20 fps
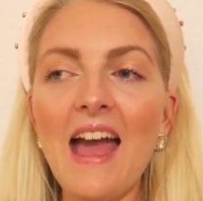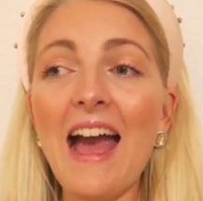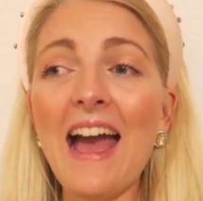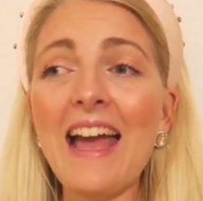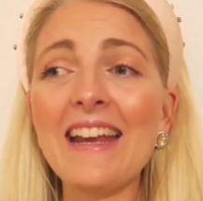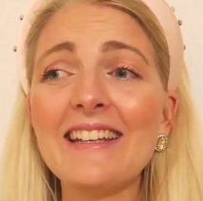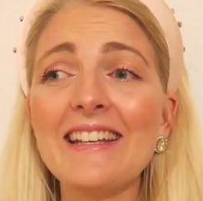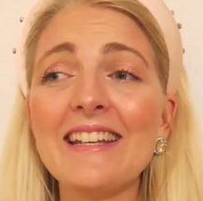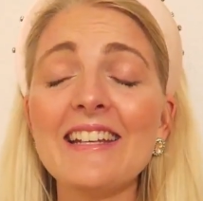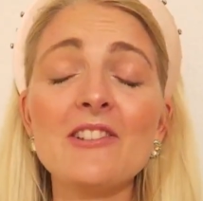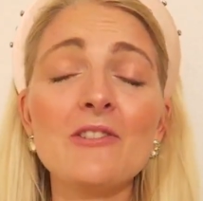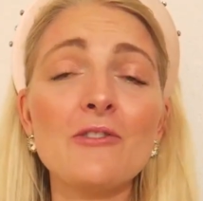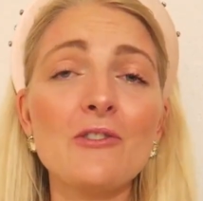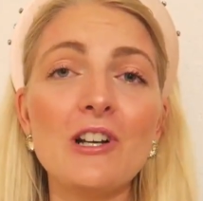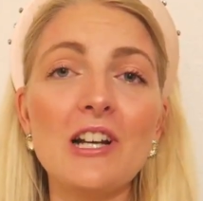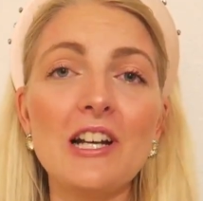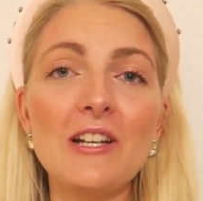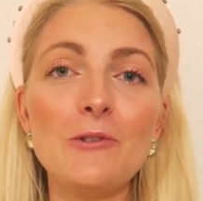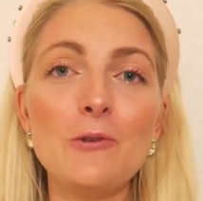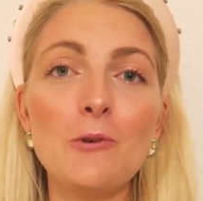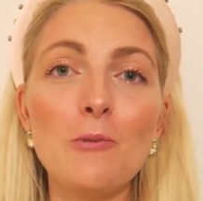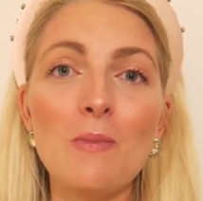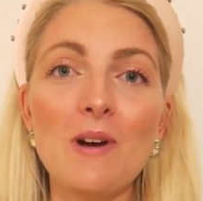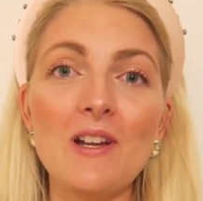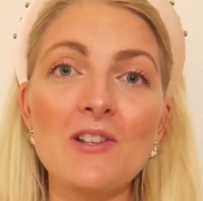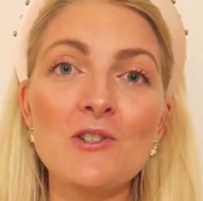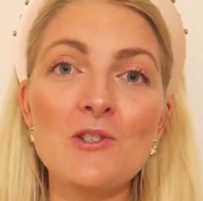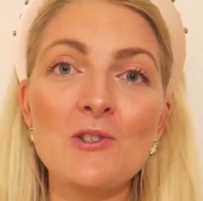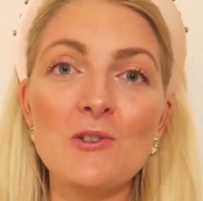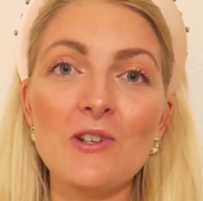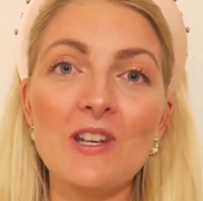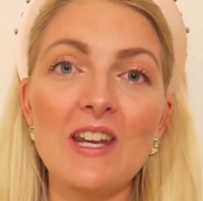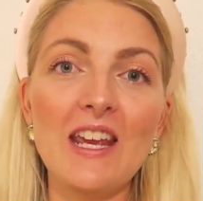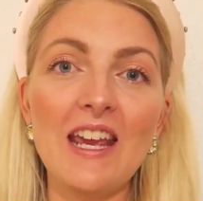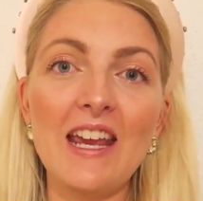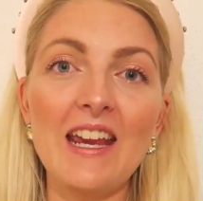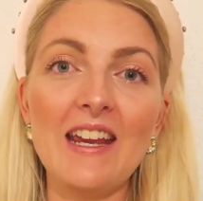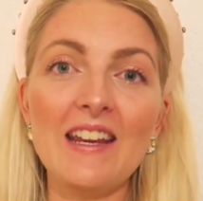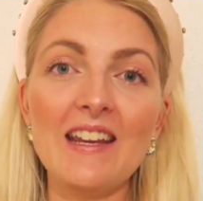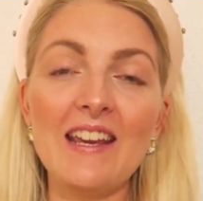I didn't really do much today.